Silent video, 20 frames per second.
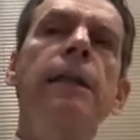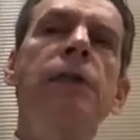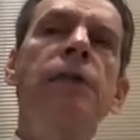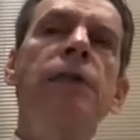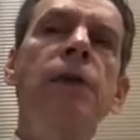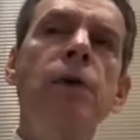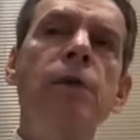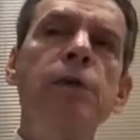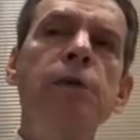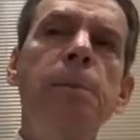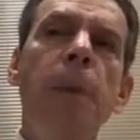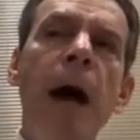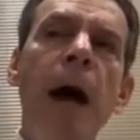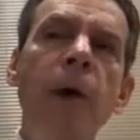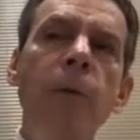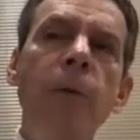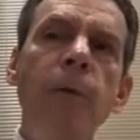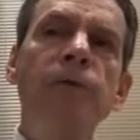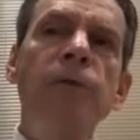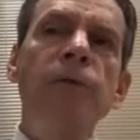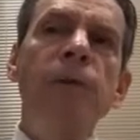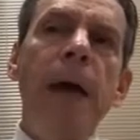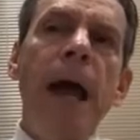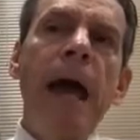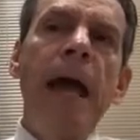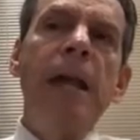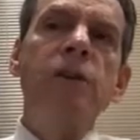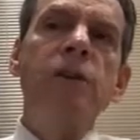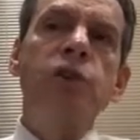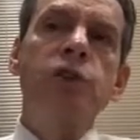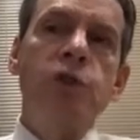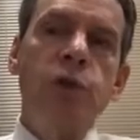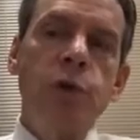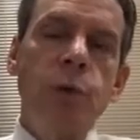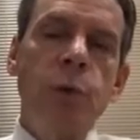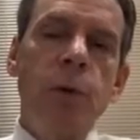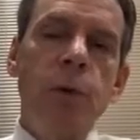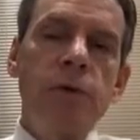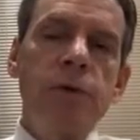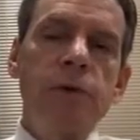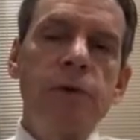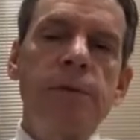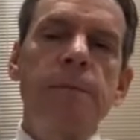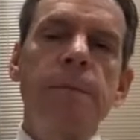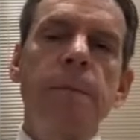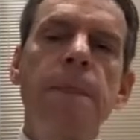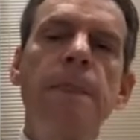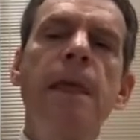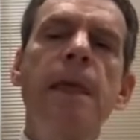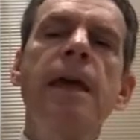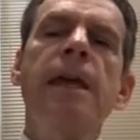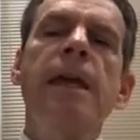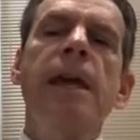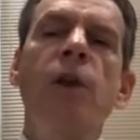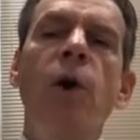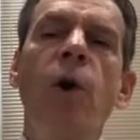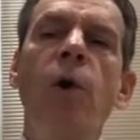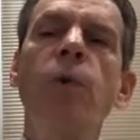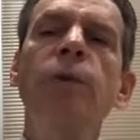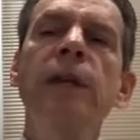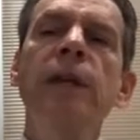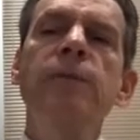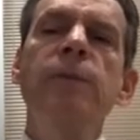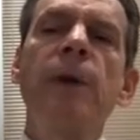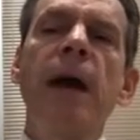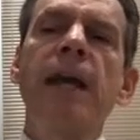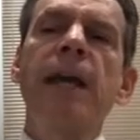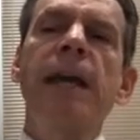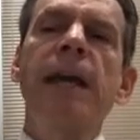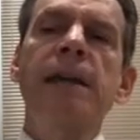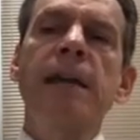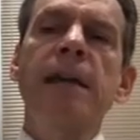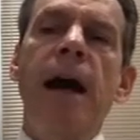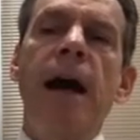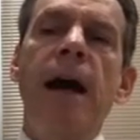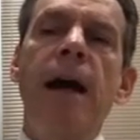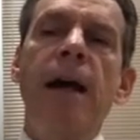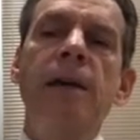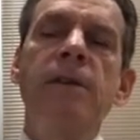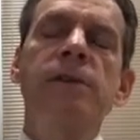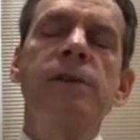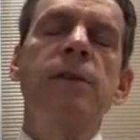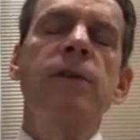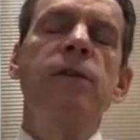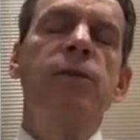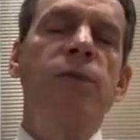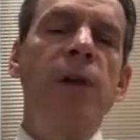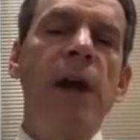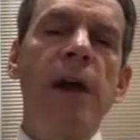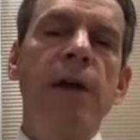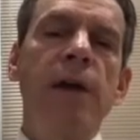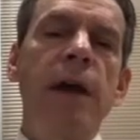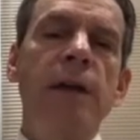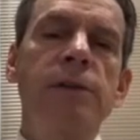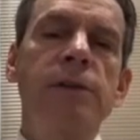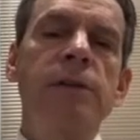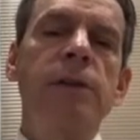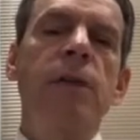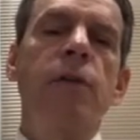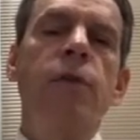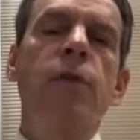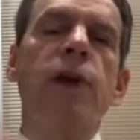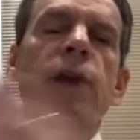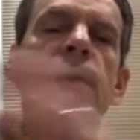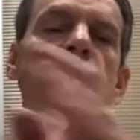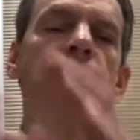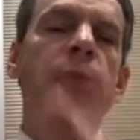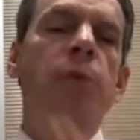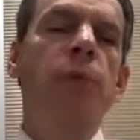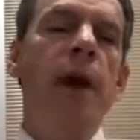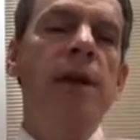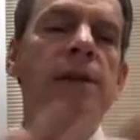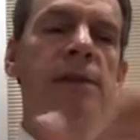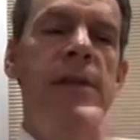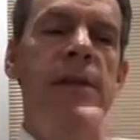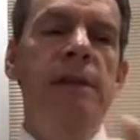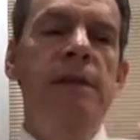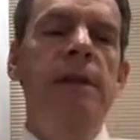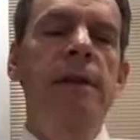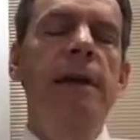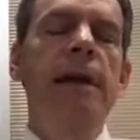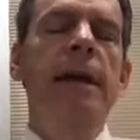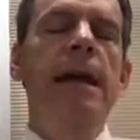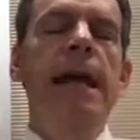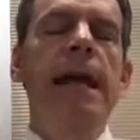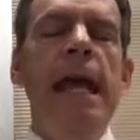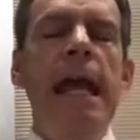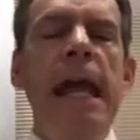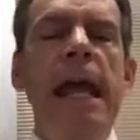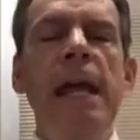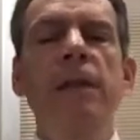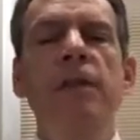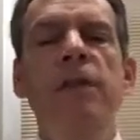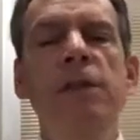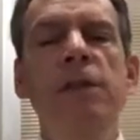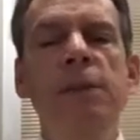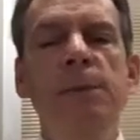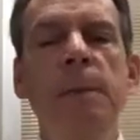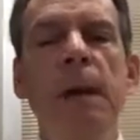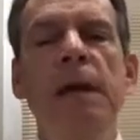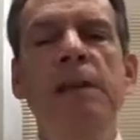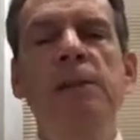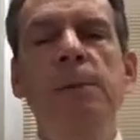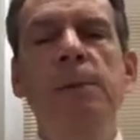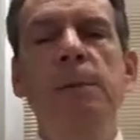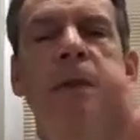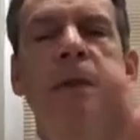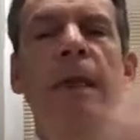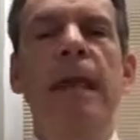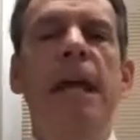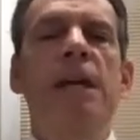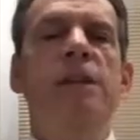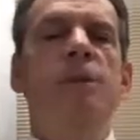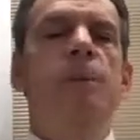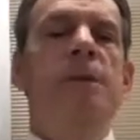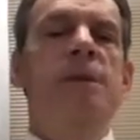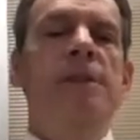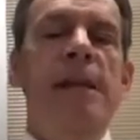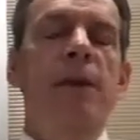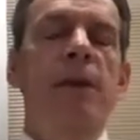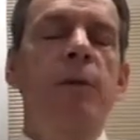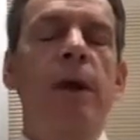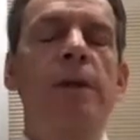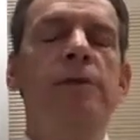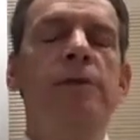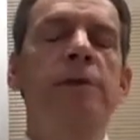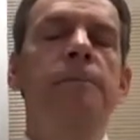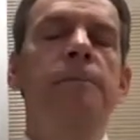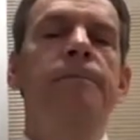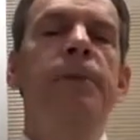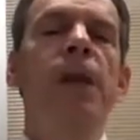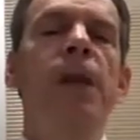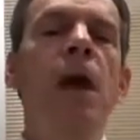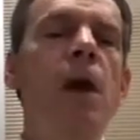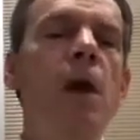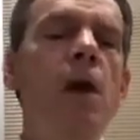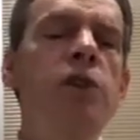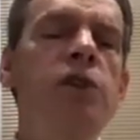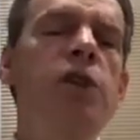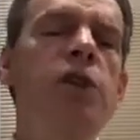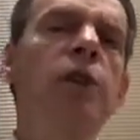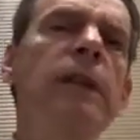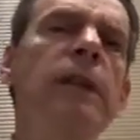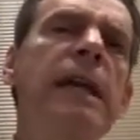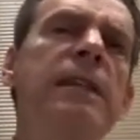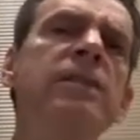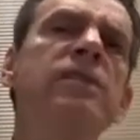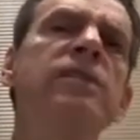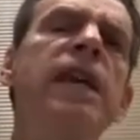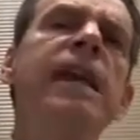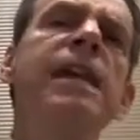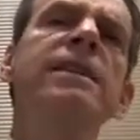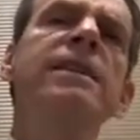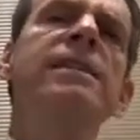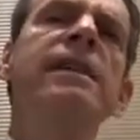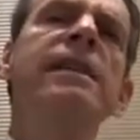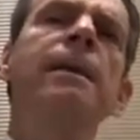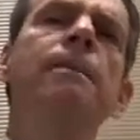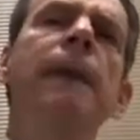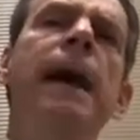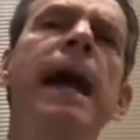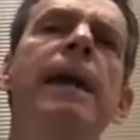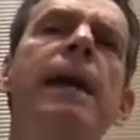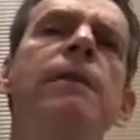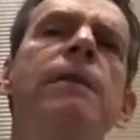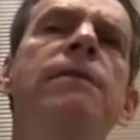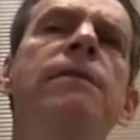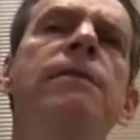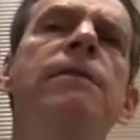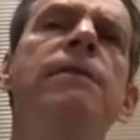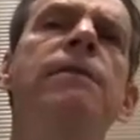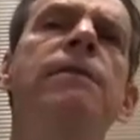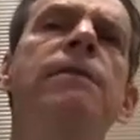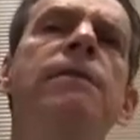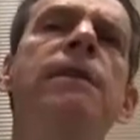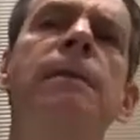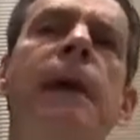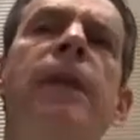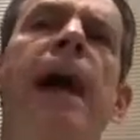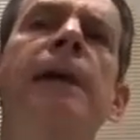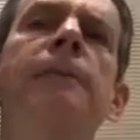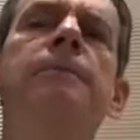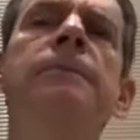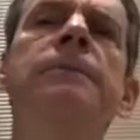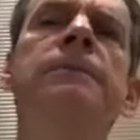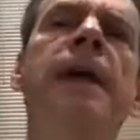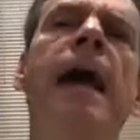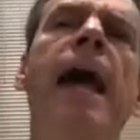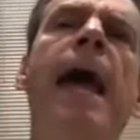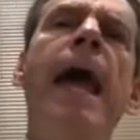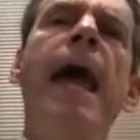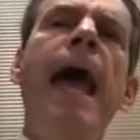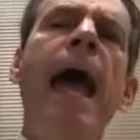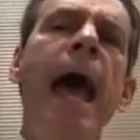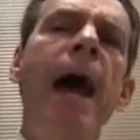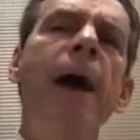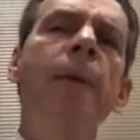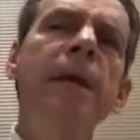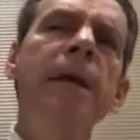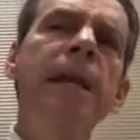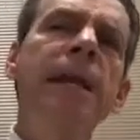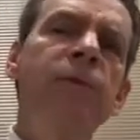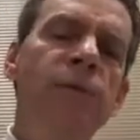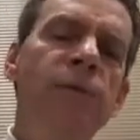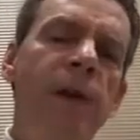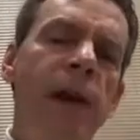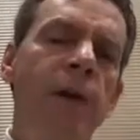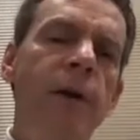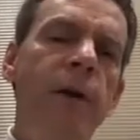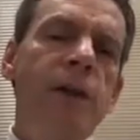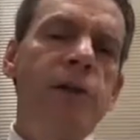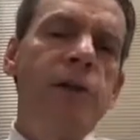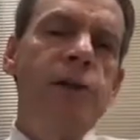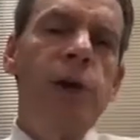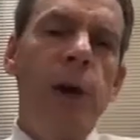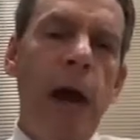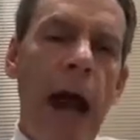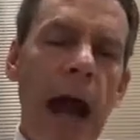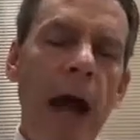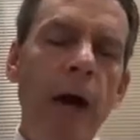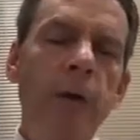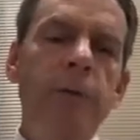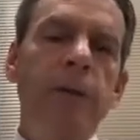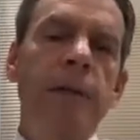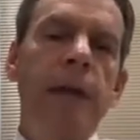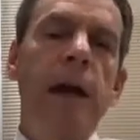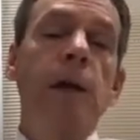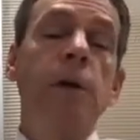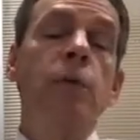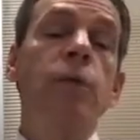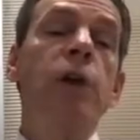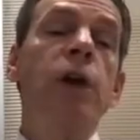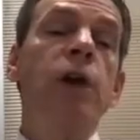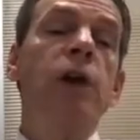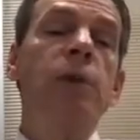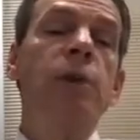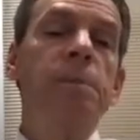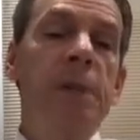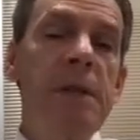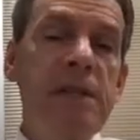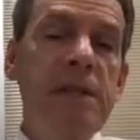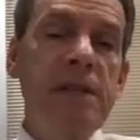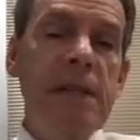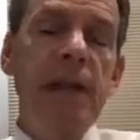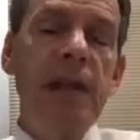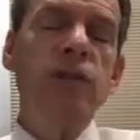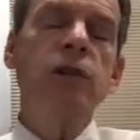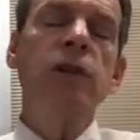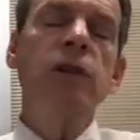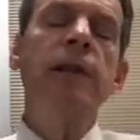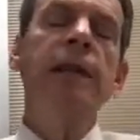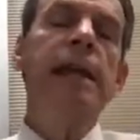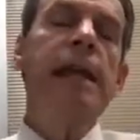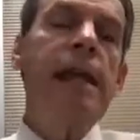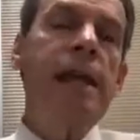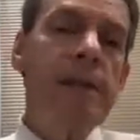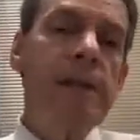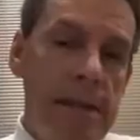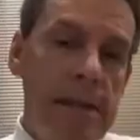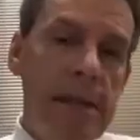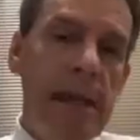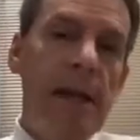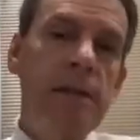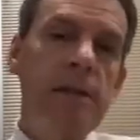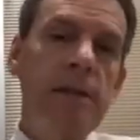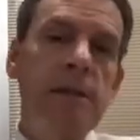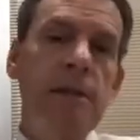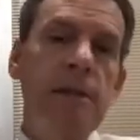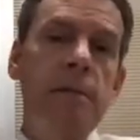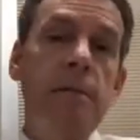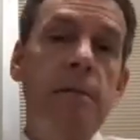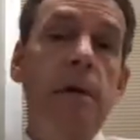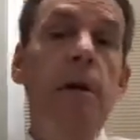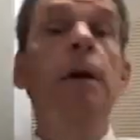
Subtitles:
those bioinformatics tools can only recognize variants that are present in the specimen that has been sequenced. So let's take a step back and think about that. How many variants are out there that could potentially exist